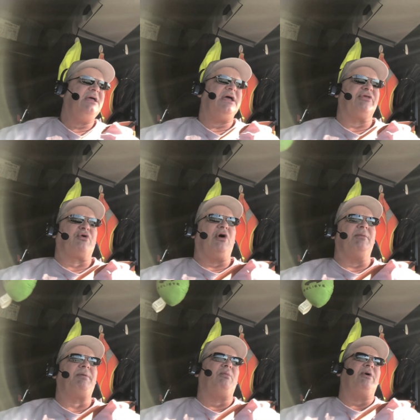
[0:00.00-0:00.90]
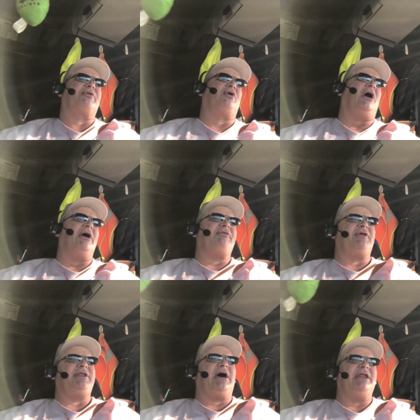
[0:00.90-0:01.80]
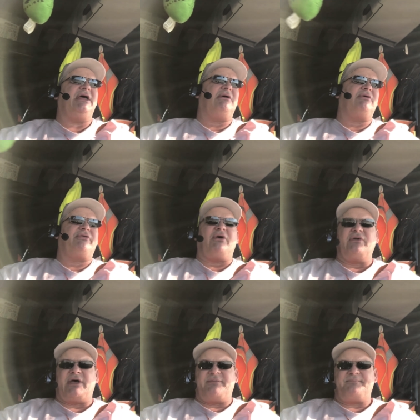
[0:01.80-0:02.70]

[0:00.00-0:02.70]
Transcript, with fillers: It's going from Wisconsin down to Arizona.